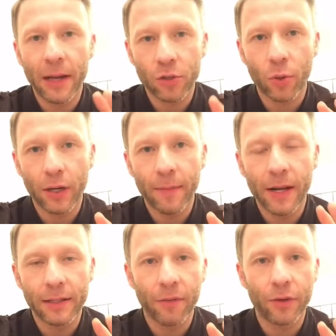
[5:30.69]
about 20
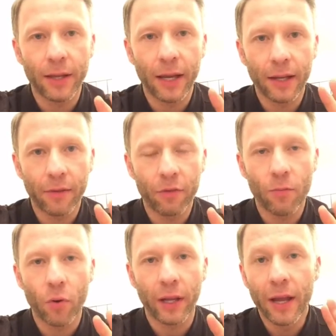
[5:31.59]
minutes every day, every
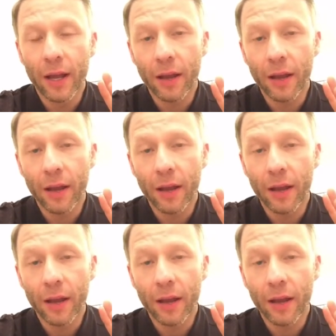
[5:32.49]
morning.